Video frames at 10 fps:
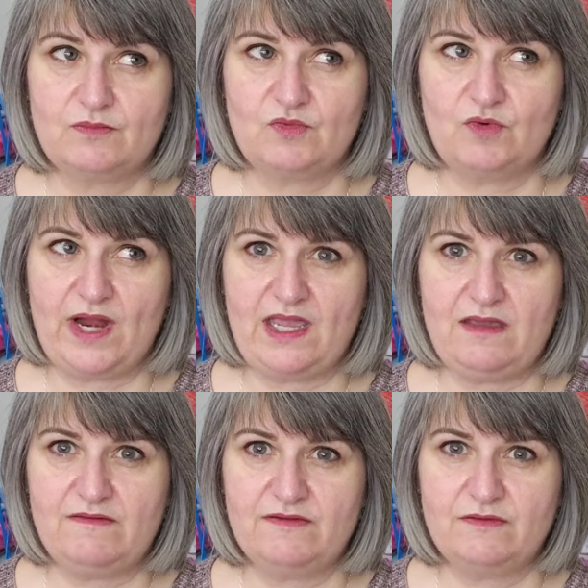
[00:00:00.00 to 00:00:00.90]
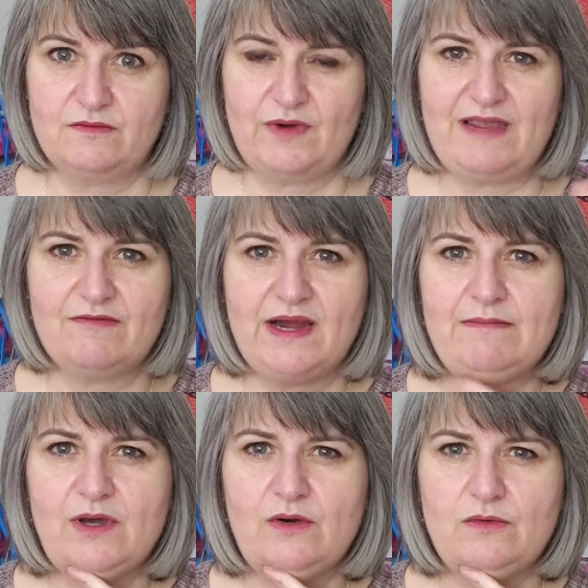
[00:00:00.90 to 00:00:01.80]
Rave, Rave
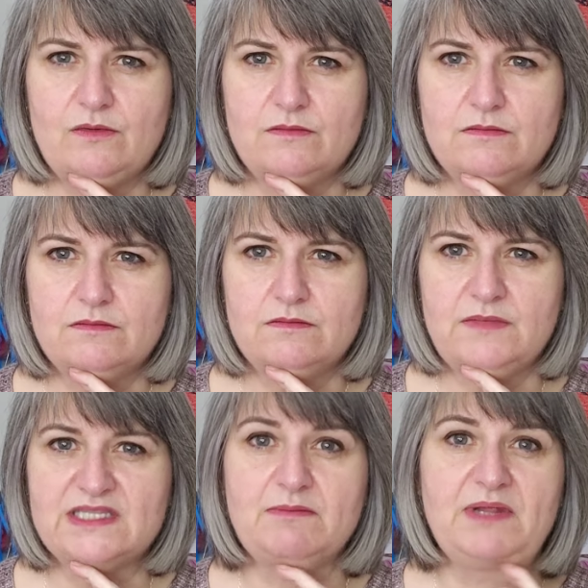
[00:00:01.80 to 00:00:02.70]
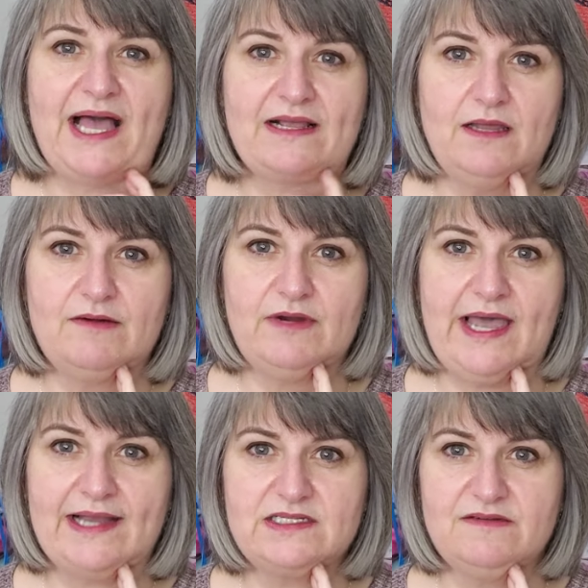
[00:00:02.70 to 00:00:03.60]
Rainbow. It's a black light
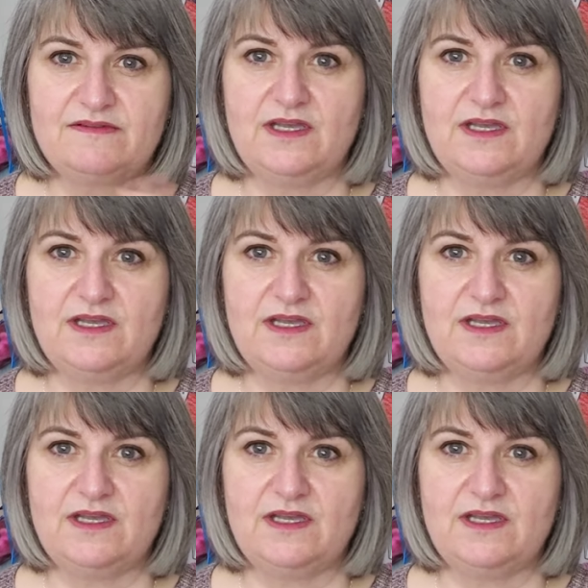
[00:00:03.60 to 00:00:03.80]
reactive.